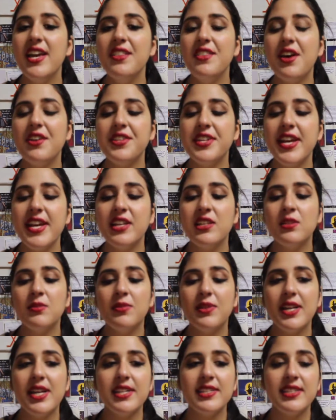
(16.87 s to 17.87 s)
that takes
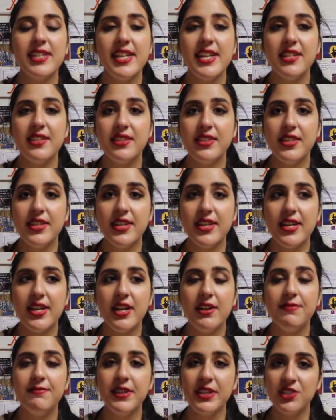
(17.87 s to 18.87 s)
place in
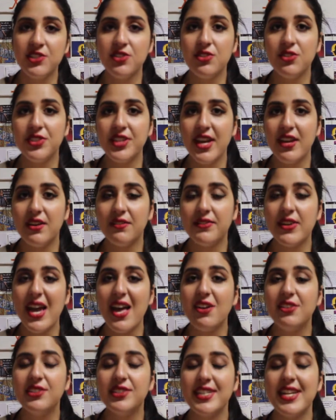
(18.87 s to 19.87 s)
the fictional town of
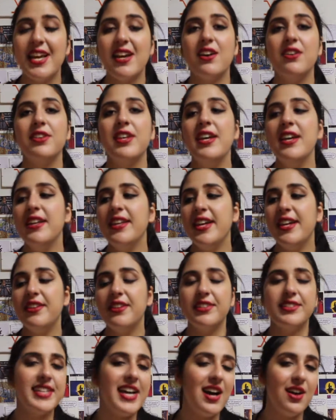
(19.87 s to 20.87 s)
Calloustown in the
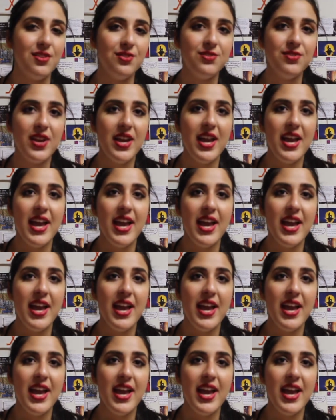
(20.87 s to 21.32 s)
South.